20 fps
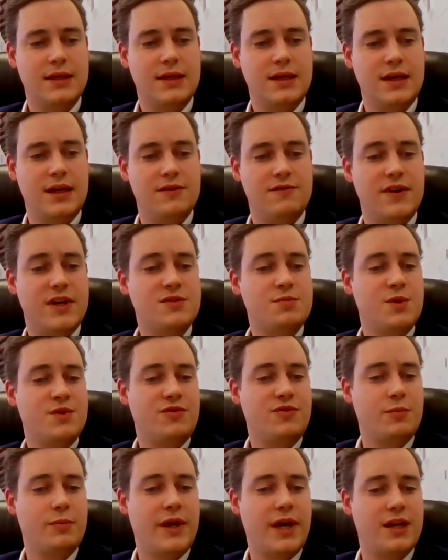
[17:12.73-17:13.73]
Investment
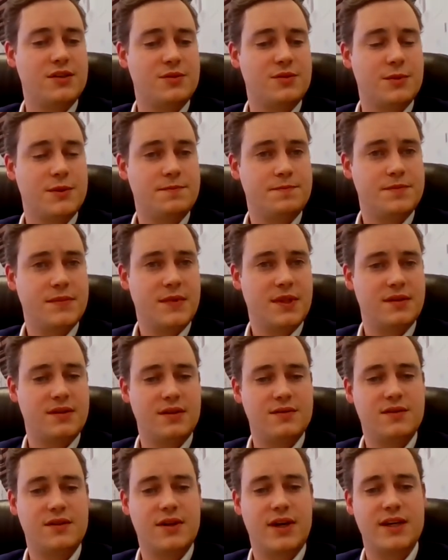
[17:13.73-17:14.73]
from management.
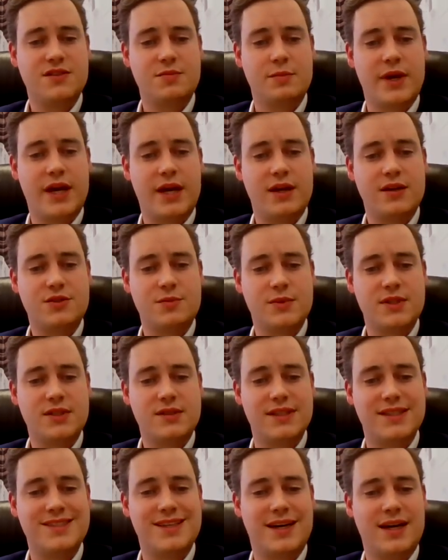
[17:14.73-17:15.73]
Delta 9's management
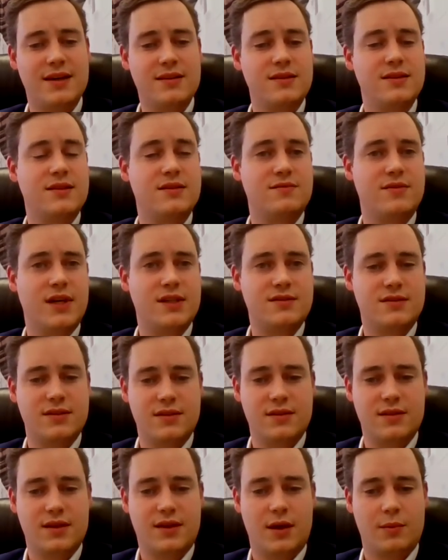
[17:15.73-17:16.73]
is highly invested
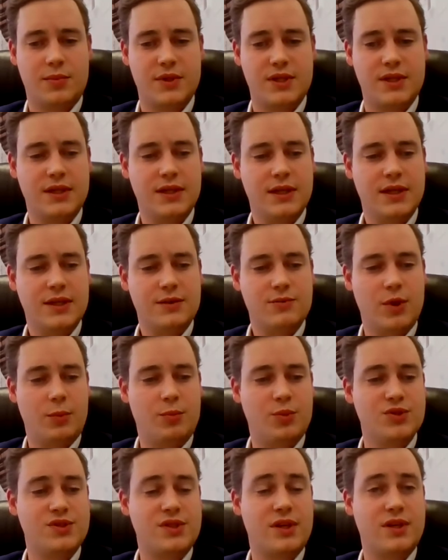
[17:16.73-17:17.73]
in the company,
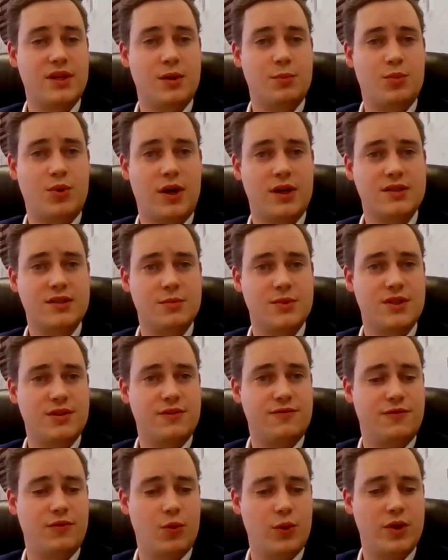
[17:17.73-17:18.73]
representing approximately
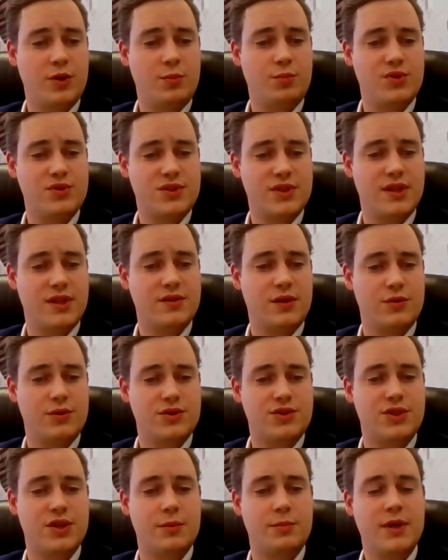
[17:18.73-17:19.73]
40%
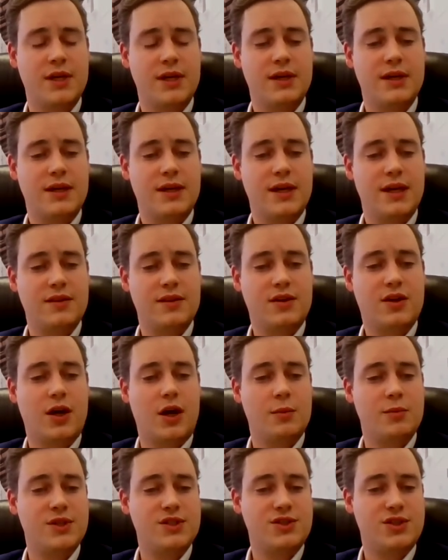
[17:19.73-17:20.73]
ownership in the
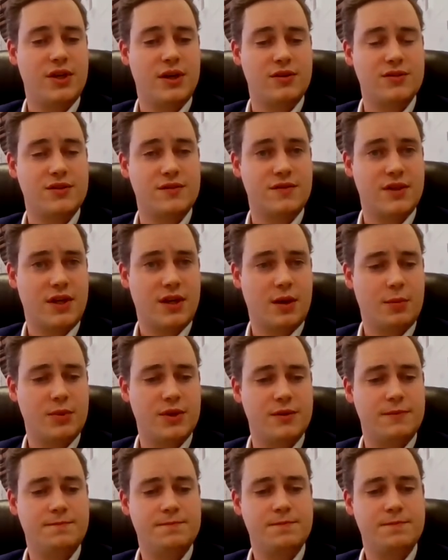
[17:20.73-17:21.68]
common shares of the company.